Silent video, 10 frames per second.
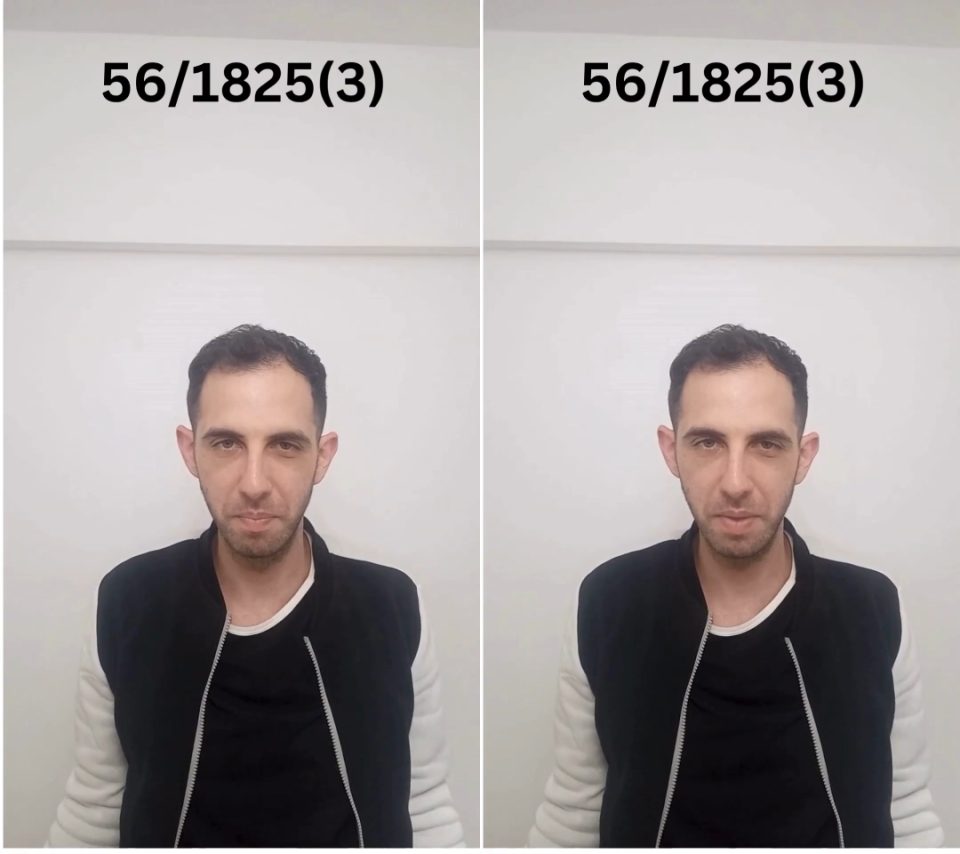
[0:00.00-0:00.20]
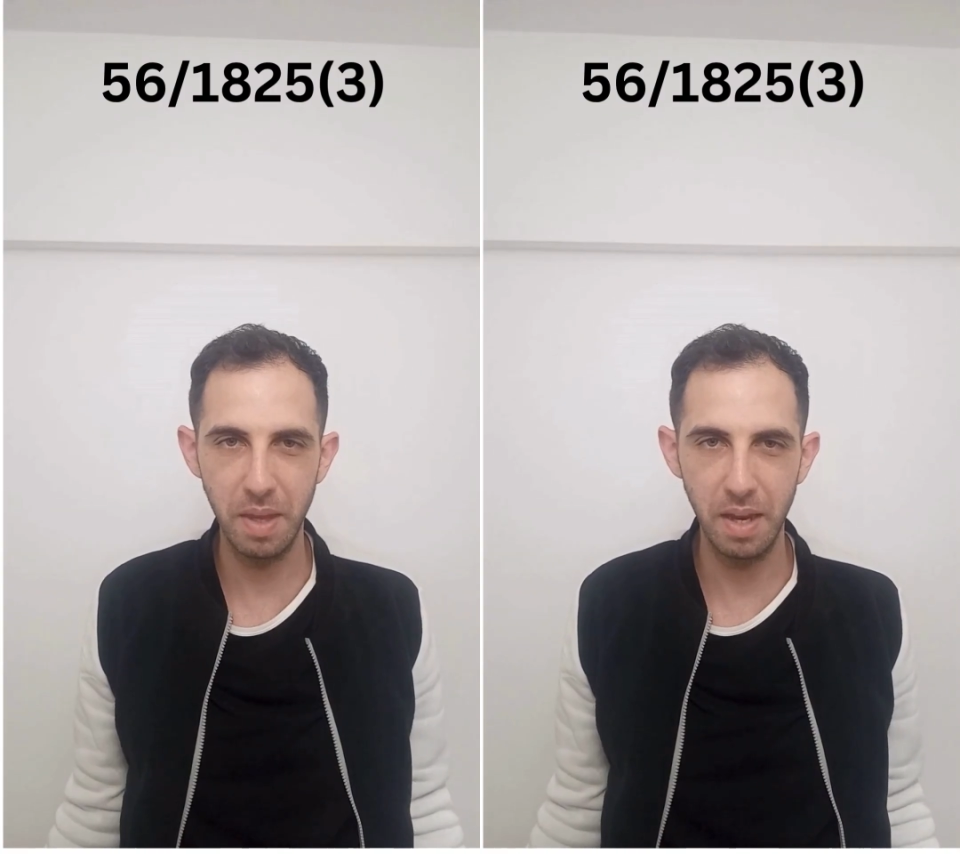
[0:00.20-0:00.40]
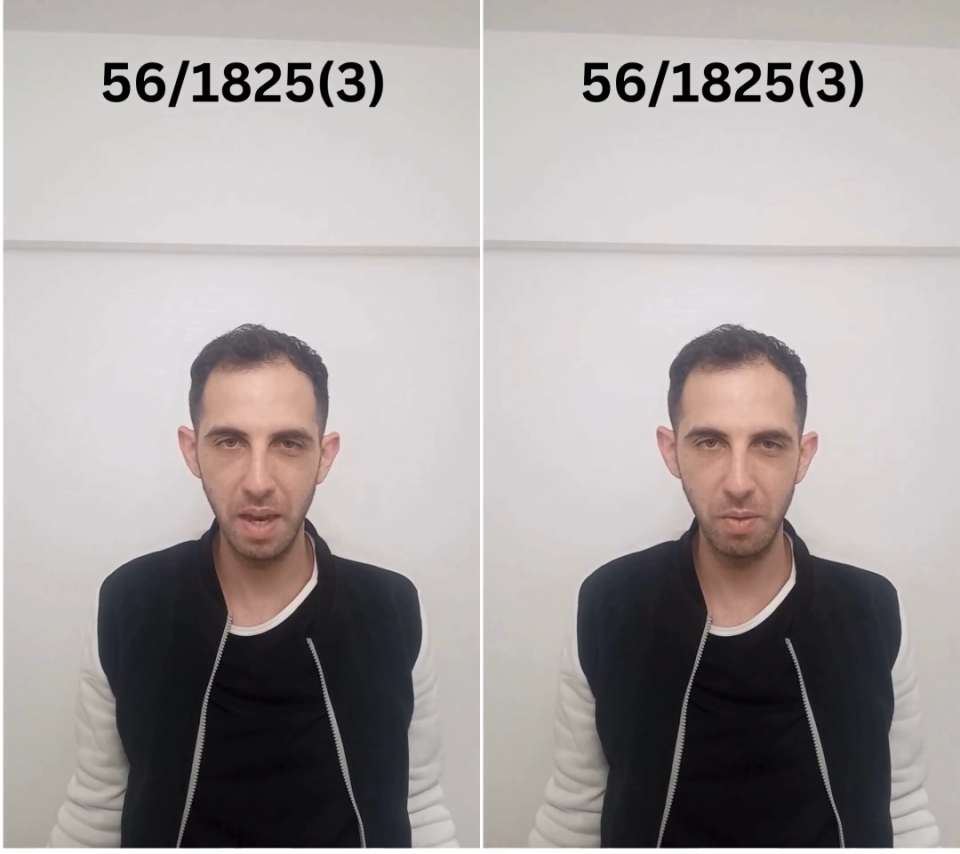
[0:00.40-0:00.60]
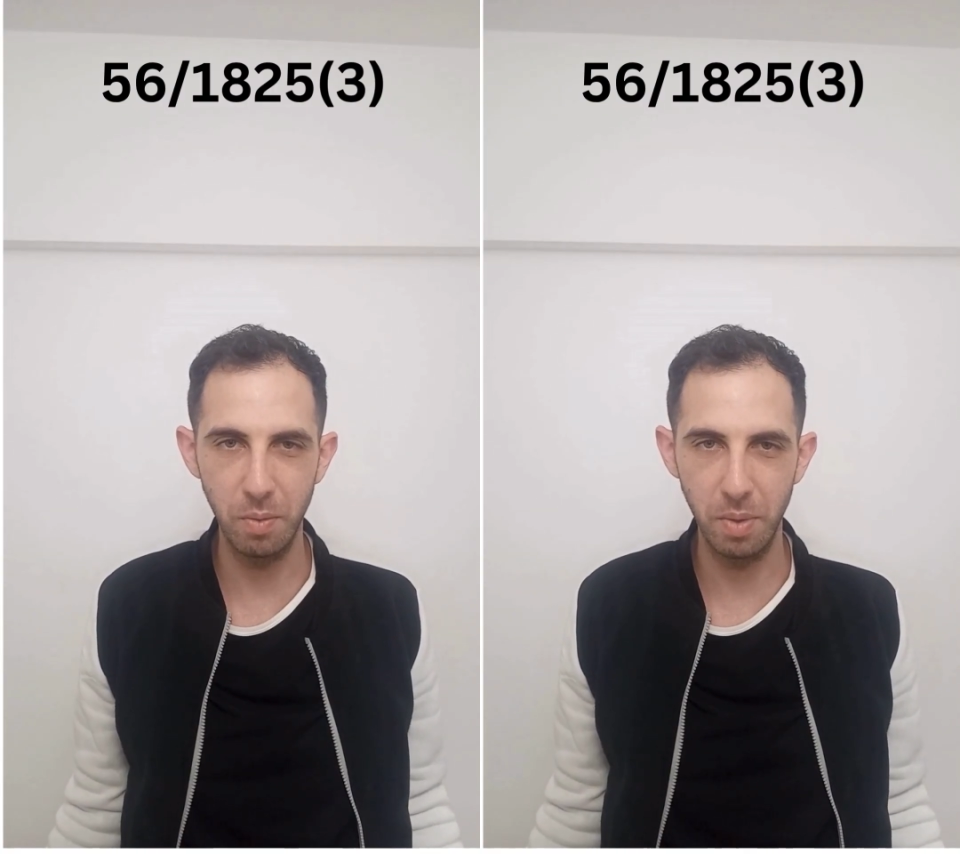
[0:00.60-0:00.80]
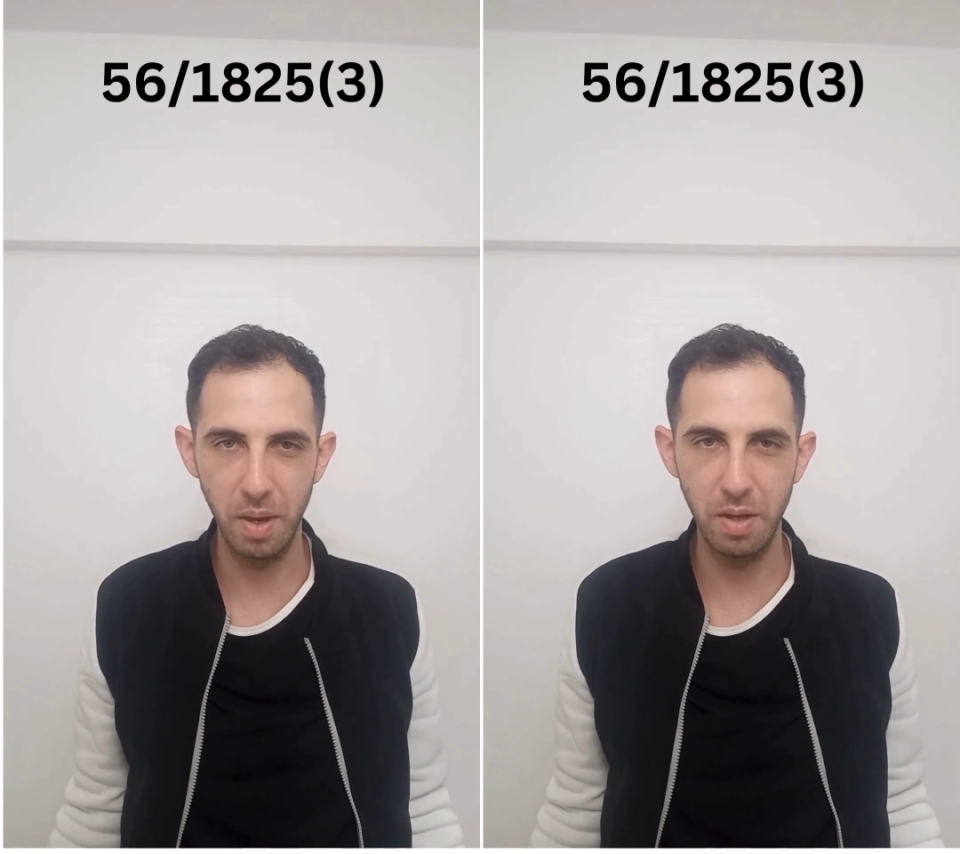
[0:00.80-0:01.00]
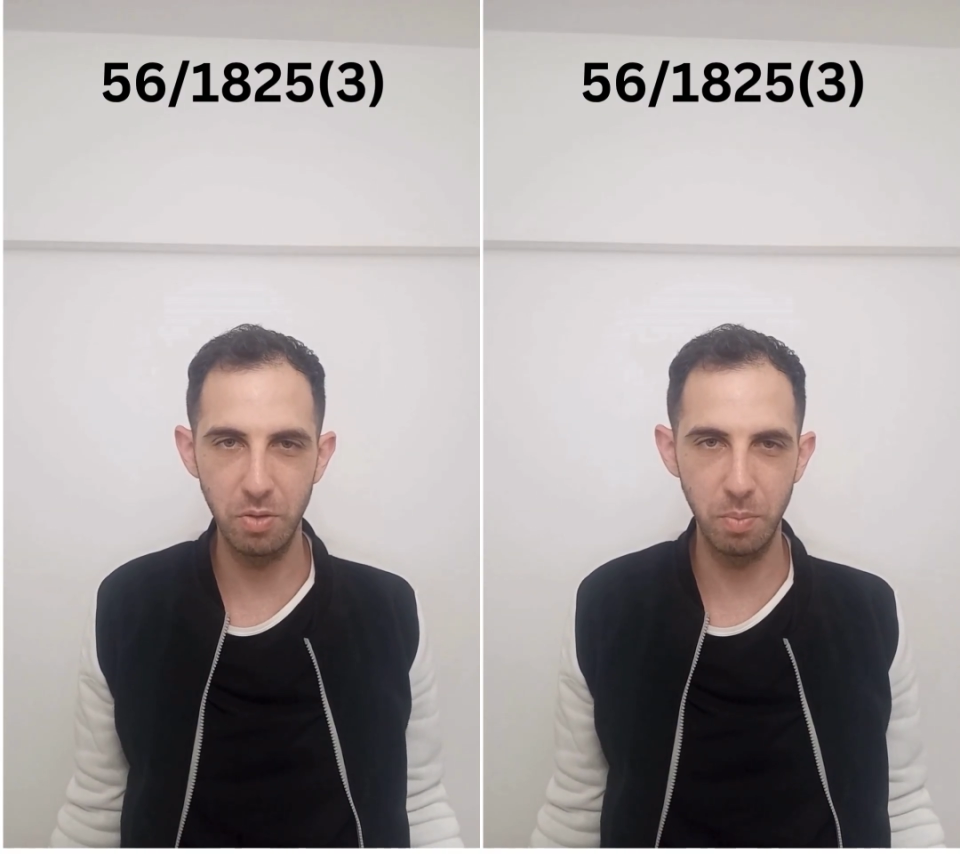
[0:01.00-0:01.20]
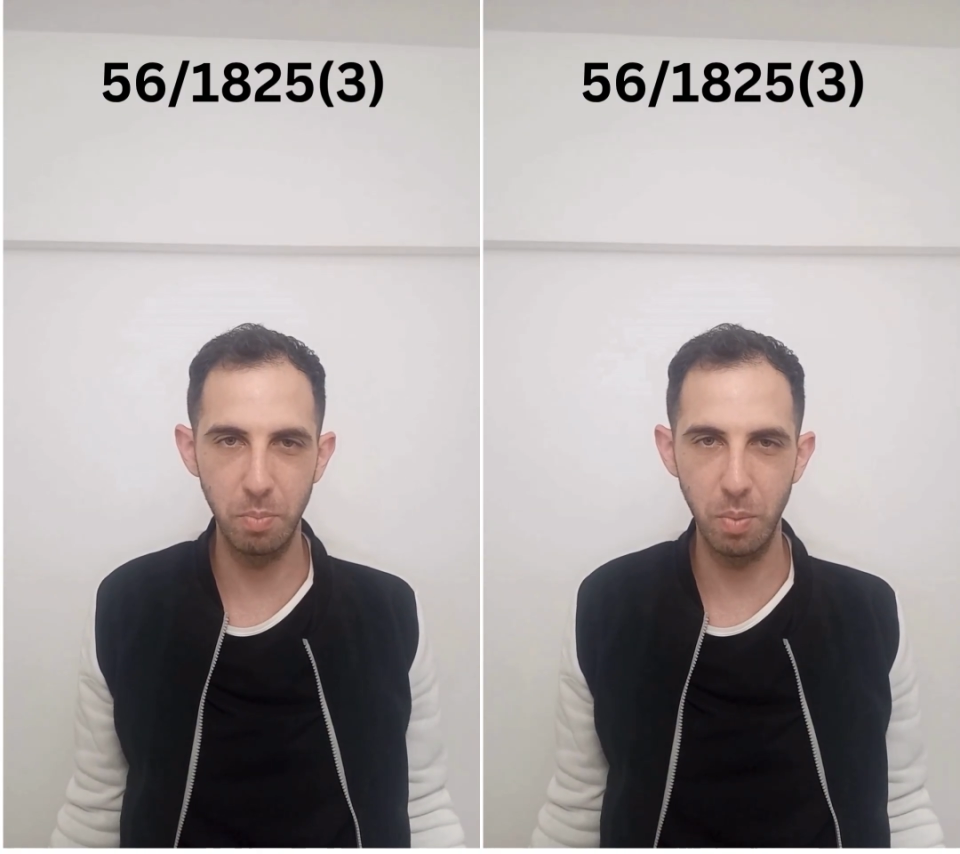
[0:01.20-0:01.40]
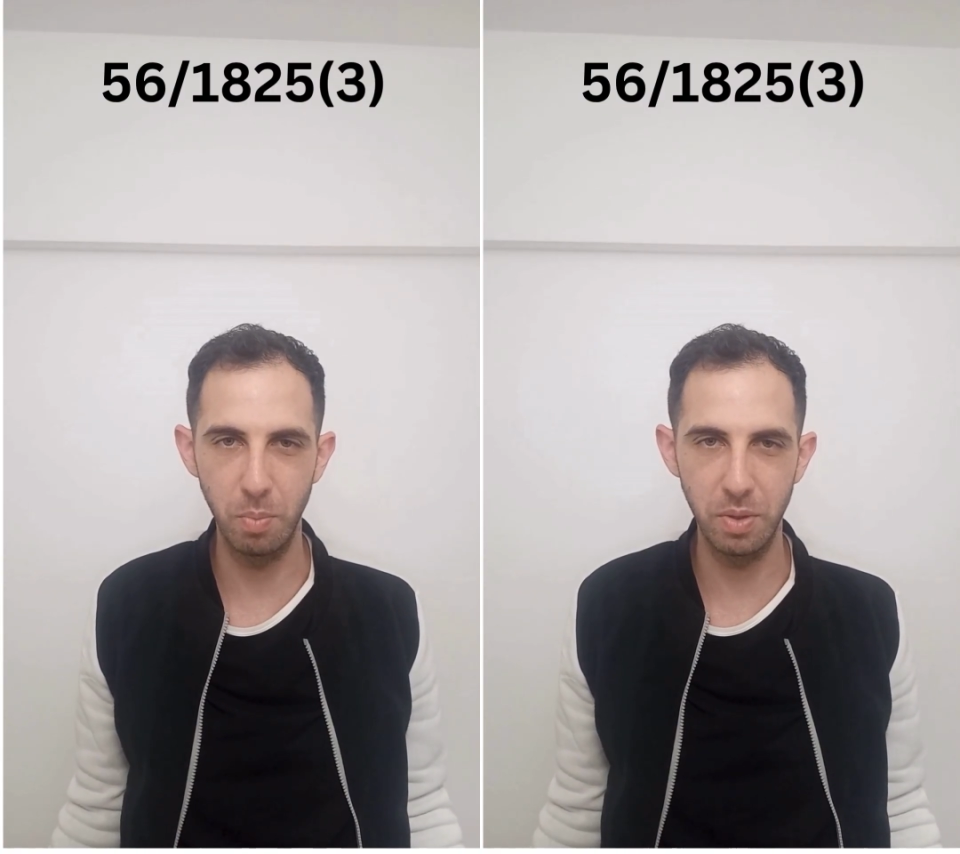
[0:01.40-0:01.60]
The AI replies with
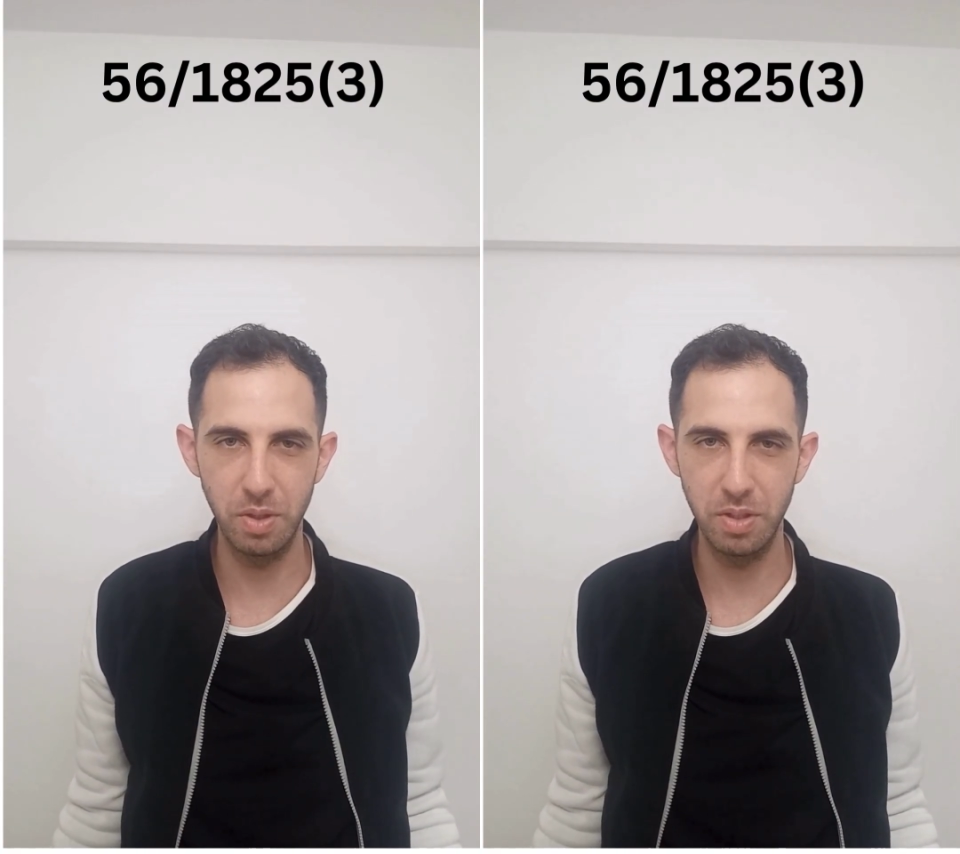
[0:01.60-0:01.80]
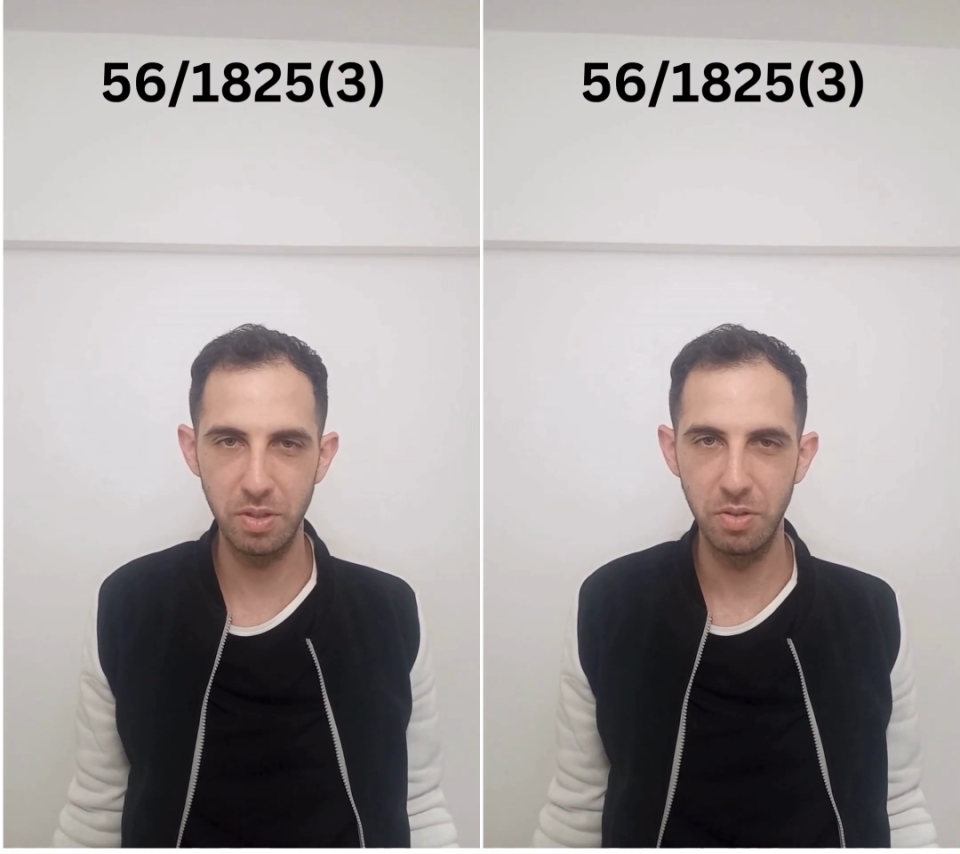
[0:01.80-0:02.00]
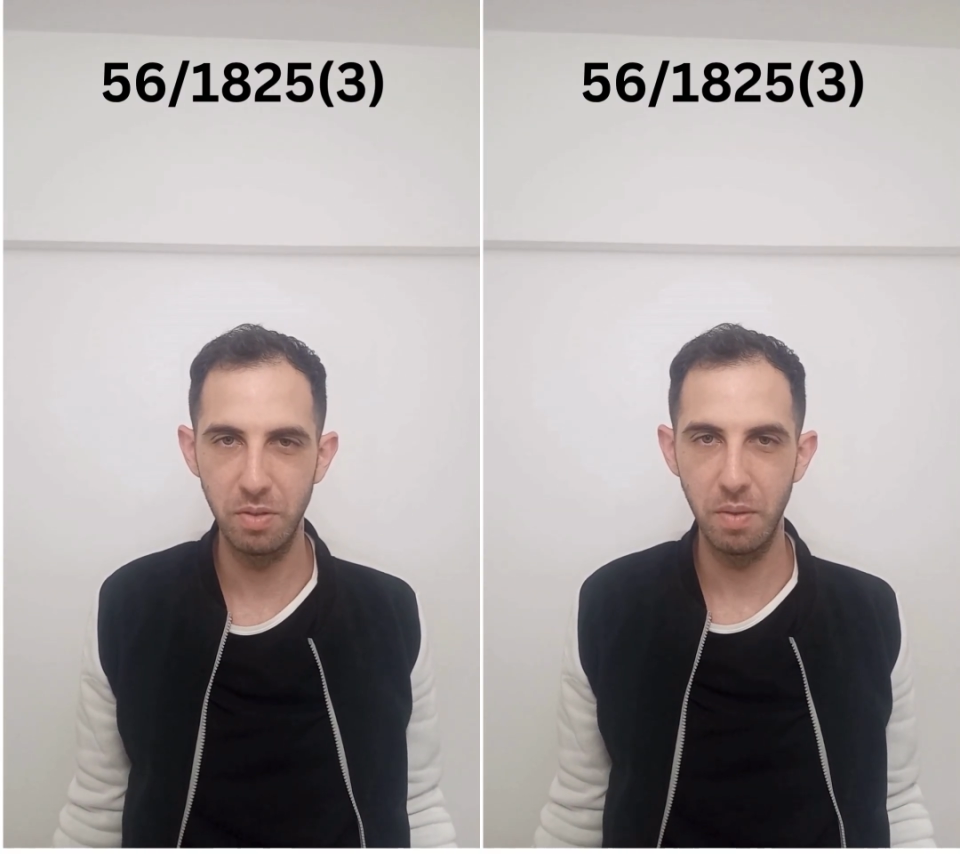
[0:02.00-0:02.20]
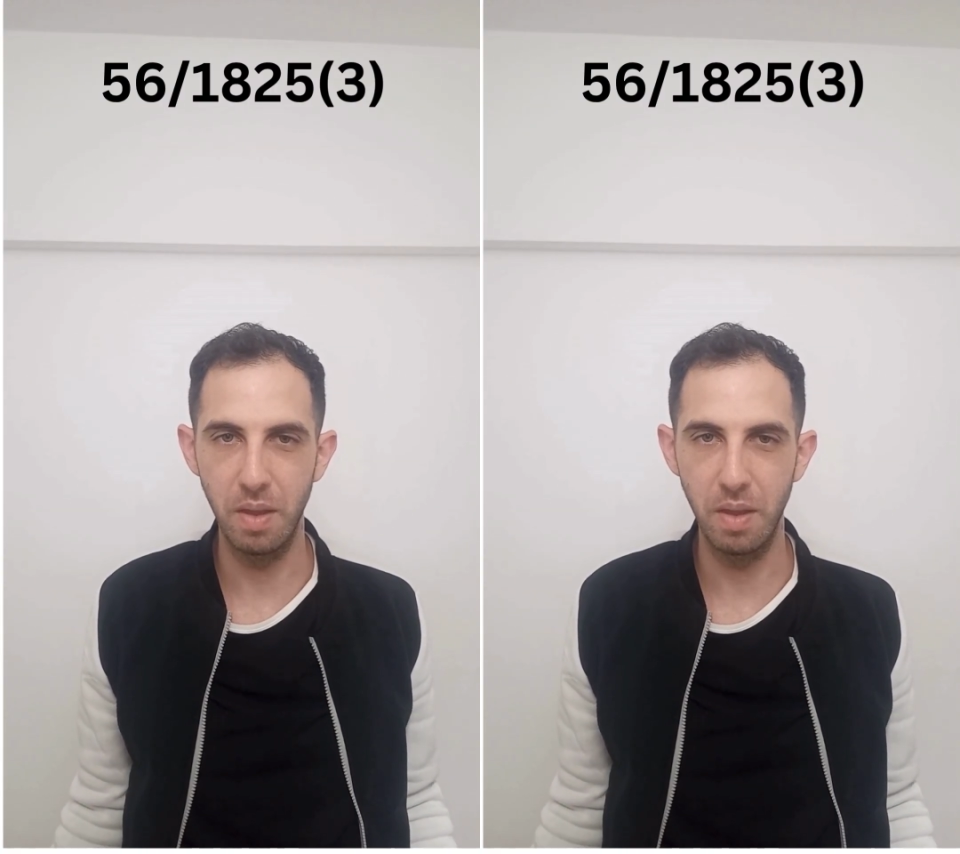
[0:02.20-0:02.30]
probabilities,